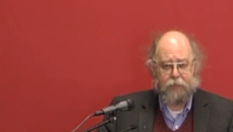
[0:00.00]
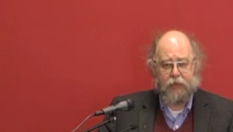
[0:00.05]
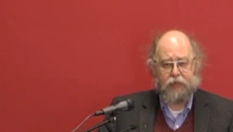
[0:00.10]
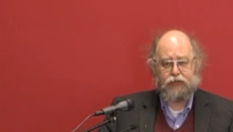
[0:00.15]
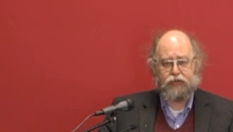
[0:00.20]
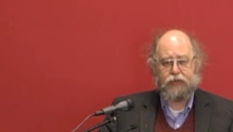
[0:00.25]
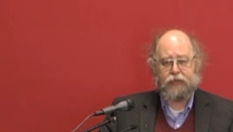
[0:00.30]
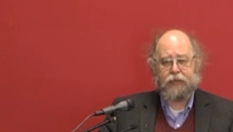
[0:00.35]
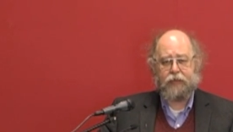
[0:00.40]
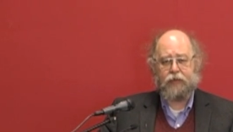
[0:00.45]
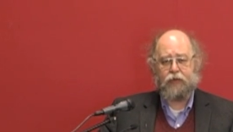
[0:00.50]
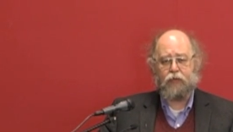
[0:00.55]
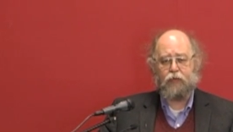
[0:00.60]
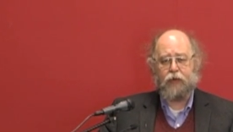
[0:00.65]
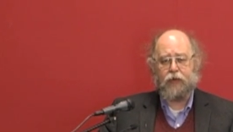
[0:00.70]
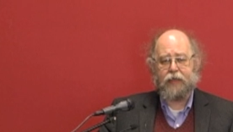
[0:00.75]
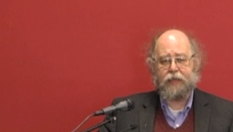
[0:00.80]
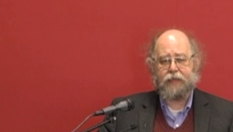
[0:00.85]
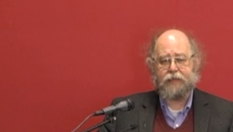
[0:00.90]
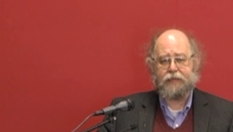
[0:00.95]
much, in a
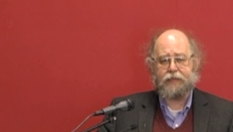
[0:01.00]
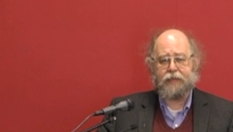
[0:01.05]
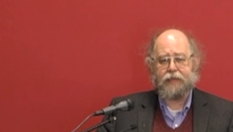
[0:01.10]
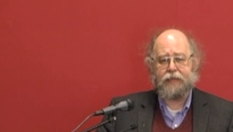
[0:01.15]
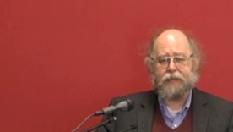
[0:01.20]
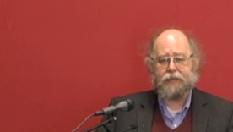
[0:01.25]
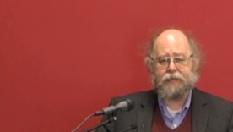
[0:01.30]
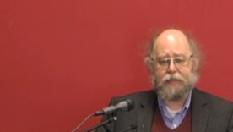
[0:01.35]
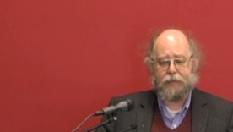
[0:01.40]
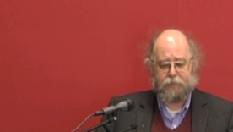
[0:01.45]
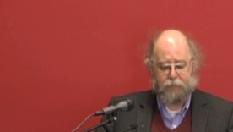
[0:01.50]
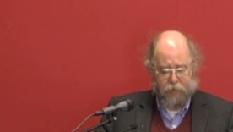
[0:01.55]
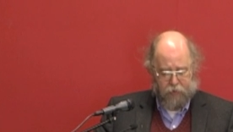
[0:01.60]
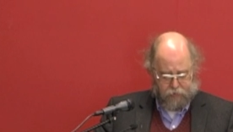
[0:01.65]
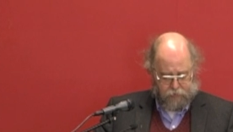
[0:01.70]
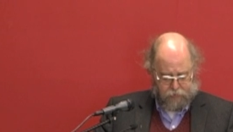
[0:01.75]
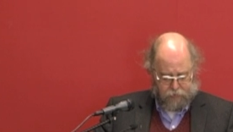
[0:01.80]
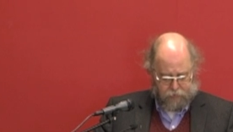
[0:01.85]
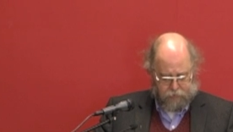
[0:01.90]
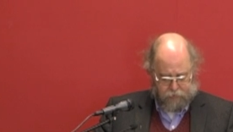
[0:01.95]
way, is the easy
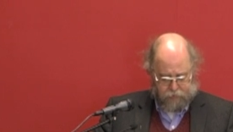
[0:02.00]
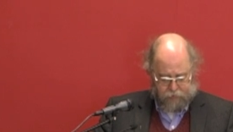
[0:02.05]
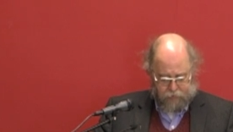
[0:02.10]
part.